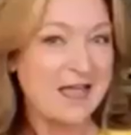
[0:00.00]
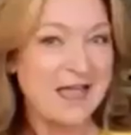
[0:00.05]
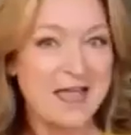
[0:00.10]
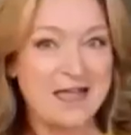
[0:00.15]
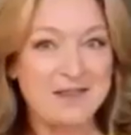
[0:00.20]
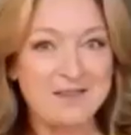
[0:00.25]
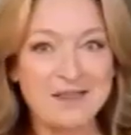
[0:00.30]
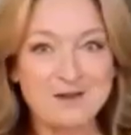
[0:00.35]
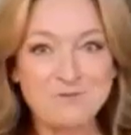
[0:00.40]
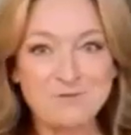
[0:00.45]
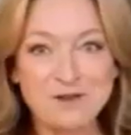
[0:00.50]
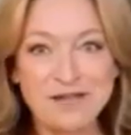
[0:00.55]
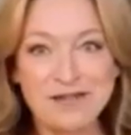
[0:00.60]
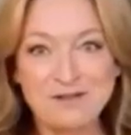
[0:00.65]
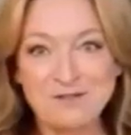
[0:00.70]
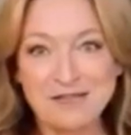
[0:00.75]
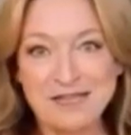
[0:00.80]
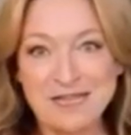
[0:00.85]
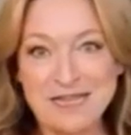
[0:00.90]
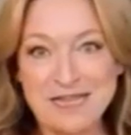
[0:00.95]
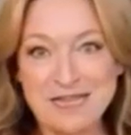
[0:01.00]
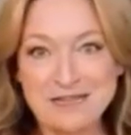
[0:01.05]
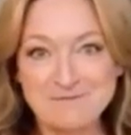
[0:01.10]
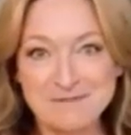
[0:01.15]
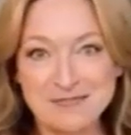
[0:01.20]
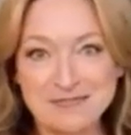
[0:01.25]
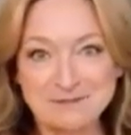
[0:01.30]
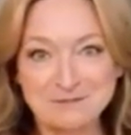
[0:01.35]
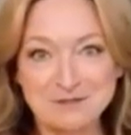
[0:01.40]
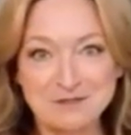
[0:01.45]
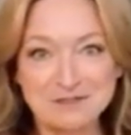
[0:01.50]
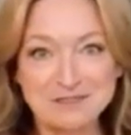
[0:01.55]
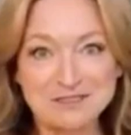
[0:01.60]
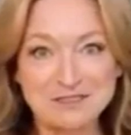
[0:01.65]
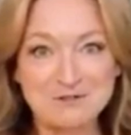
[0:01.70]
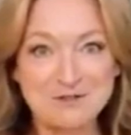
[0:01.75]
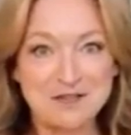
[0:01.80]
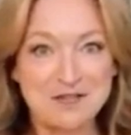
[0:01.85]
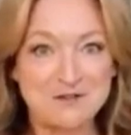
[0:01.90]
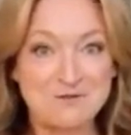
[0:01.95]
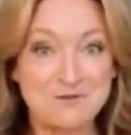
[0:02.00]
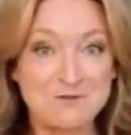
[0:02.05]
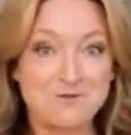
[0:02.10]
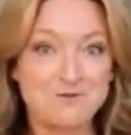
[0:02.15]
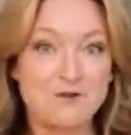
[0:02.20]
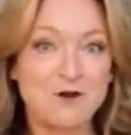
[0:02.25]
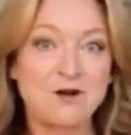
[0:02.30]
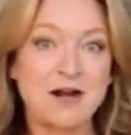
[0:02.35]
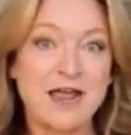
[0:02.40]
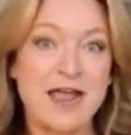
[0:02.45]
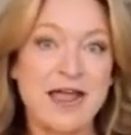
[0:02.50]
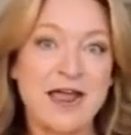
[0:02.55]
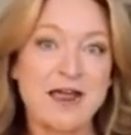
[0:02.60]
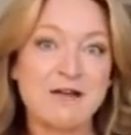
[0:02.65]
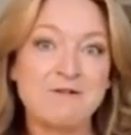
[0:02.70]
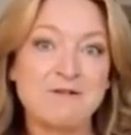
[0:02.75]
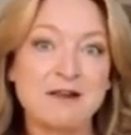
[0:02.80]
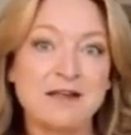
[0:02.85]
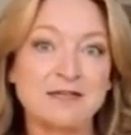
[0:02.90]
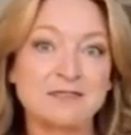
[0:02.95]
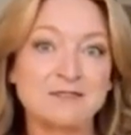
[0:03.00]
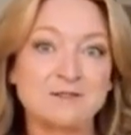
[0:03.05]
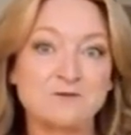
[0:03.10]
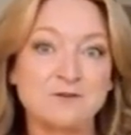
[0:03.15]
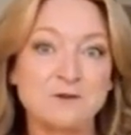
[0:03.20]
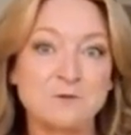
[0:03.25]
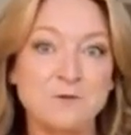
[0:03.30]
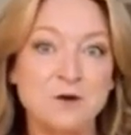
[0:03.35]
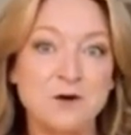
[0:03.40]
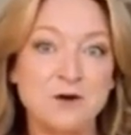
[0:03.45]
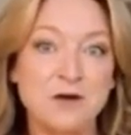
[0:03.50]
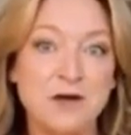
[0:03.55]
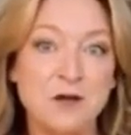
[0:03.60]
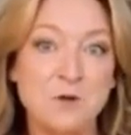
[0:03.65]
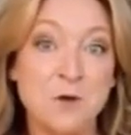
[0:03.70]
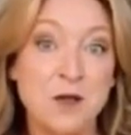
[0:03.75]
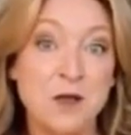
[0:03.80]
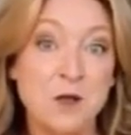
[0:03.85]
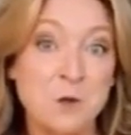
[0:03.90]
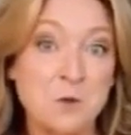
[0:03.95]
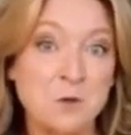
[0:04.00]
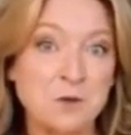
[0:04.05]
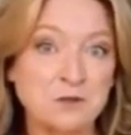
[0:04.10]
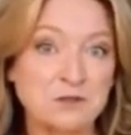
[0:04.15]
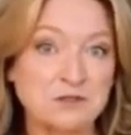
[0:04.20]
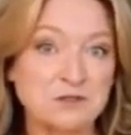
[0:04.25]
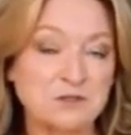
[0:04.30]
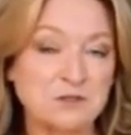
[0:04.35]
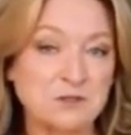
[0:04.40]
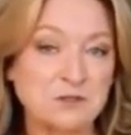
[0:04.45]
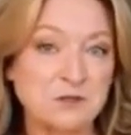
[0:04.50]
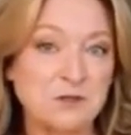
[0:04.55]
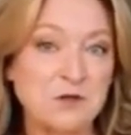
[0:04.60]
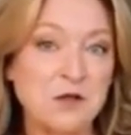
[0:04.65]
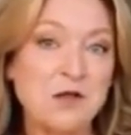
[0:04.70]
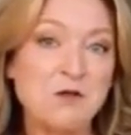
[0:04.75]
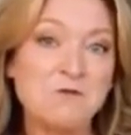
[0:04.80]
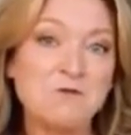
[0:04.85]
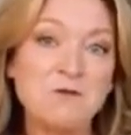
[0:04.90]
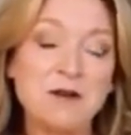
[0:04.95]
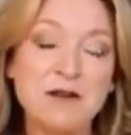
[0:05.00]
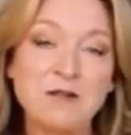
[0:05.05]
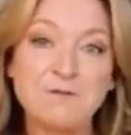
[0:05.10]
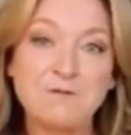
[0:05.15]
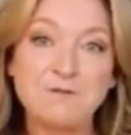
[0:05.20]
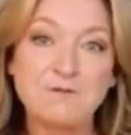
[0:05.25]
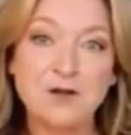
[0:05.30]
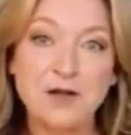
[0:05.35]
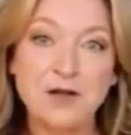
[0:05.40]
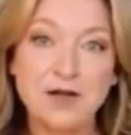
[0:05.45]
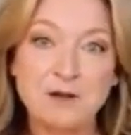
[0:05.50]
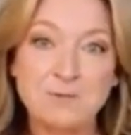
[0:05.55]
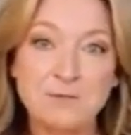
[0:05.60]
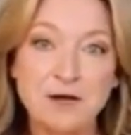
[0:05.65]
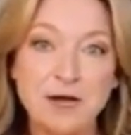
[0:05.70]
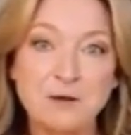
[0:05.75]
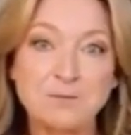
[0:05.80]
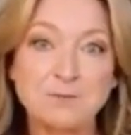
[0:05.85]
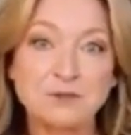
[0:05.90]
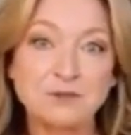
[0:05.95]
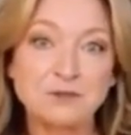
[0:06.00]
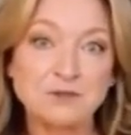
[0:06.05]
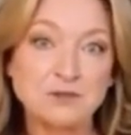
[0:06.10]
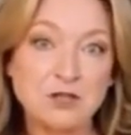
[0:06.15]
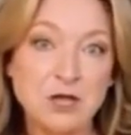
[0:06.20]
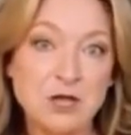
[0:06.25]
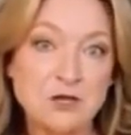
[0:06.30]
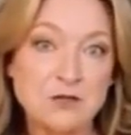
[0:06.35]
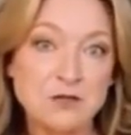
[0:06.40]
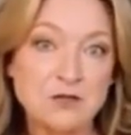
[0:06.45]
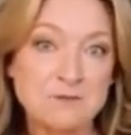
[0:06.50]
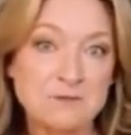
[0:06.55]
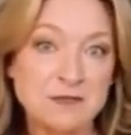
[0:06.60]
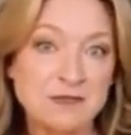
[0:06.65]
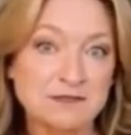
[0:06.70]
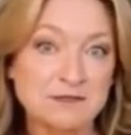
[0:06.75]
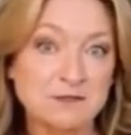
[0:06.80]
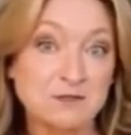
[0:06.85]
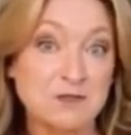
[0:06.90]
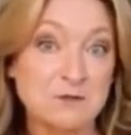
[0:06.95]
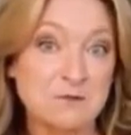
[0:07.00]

And then we have the EMS mode. So then if you've got areas of your body where you want to really firm up and tone the muscle,